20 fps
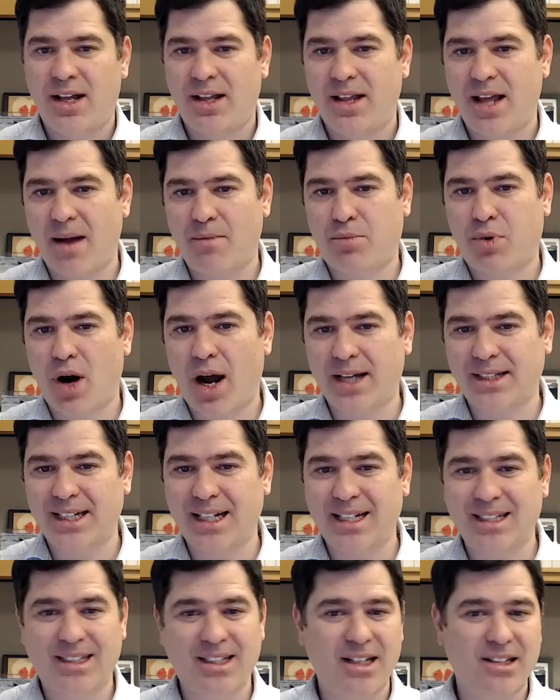That
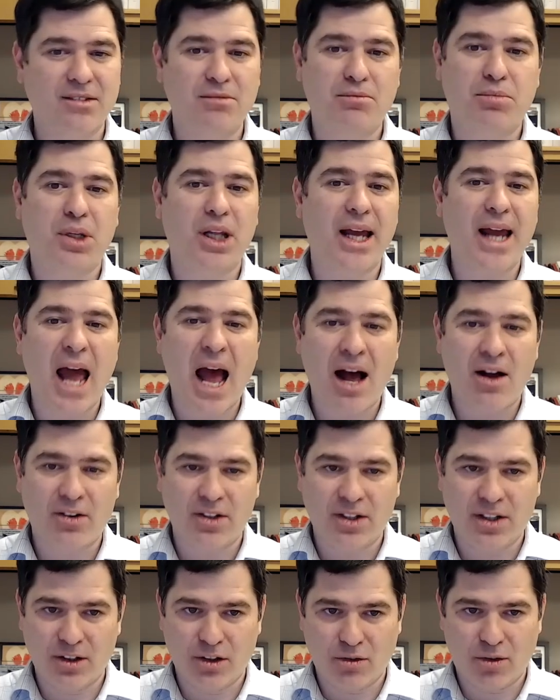process doesn't play out
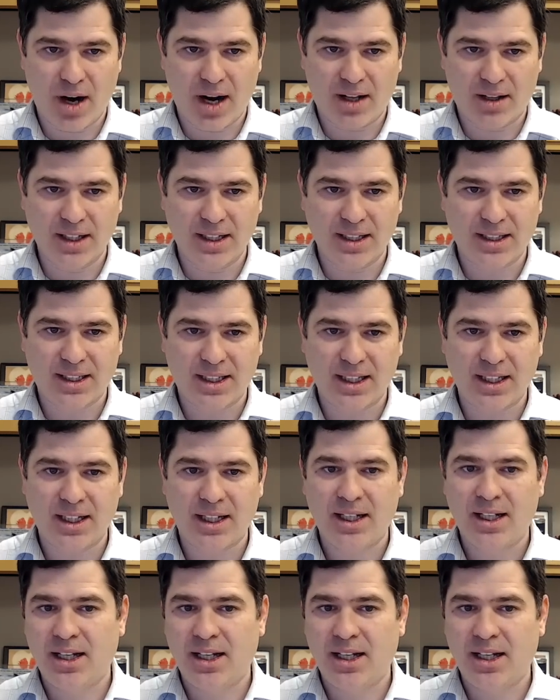in a direct listing.